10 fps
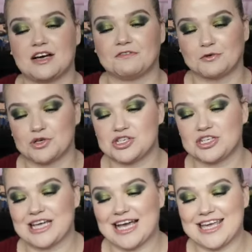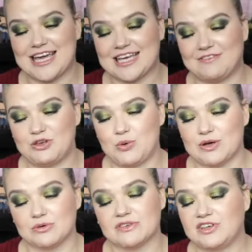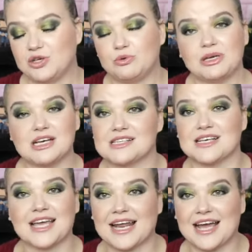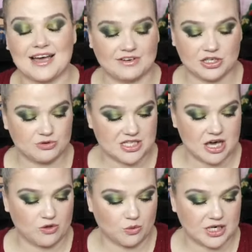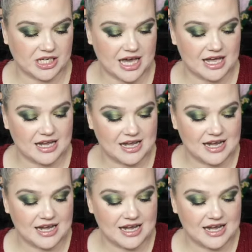Unfortunately, I can't give you a review because, again, I haven't used the other one yet.